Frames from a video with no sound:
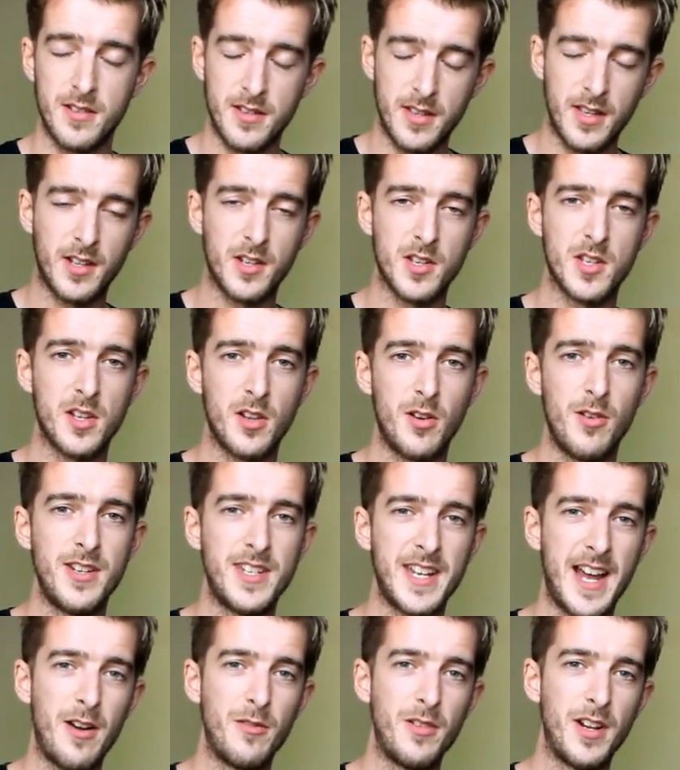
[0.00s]
You can slow it
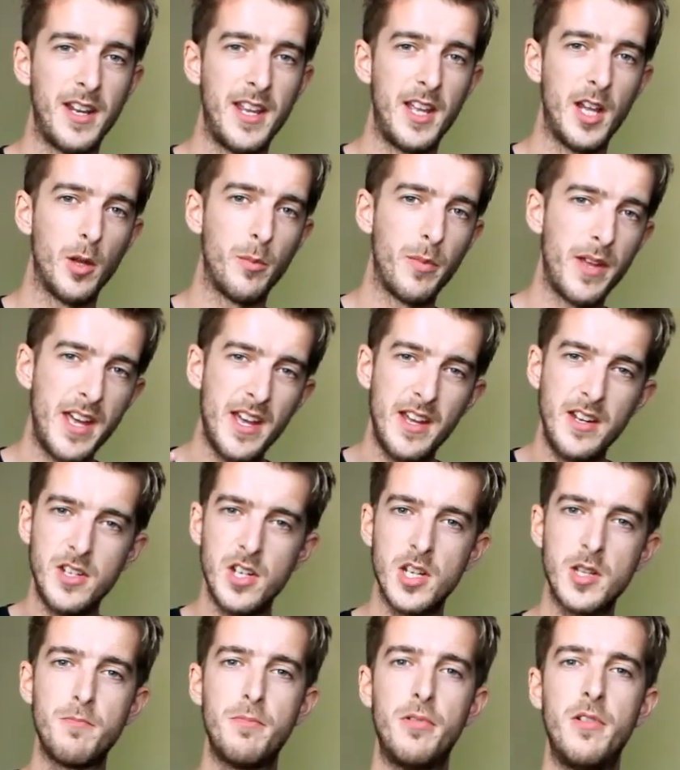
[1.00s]
down a little bit and
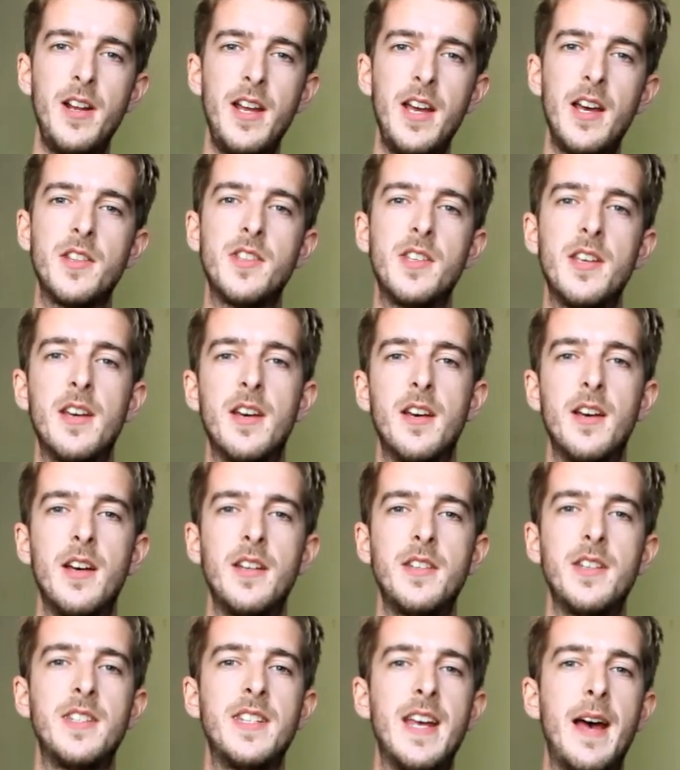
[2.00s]
just put it at
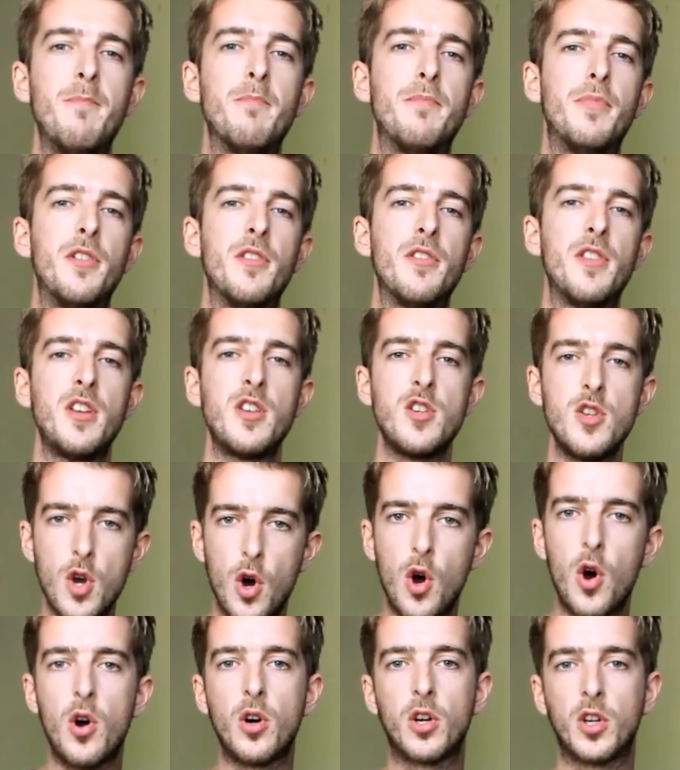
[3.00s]
a tempo that
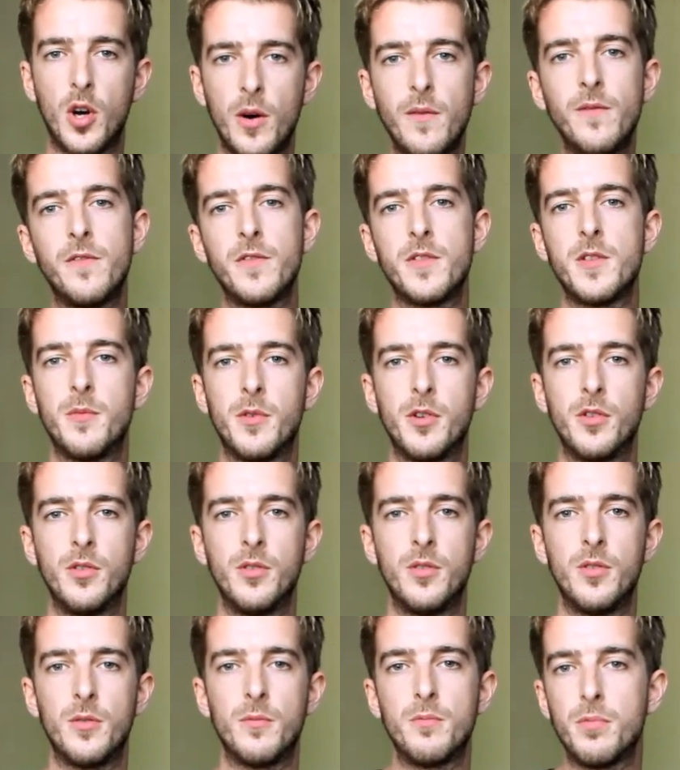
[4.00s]
you're
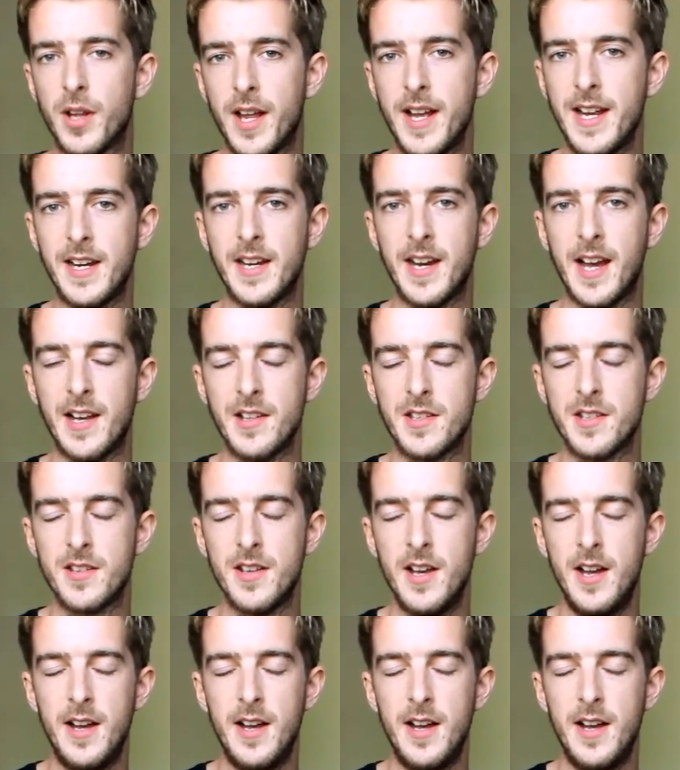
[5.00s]
comfortable playing at.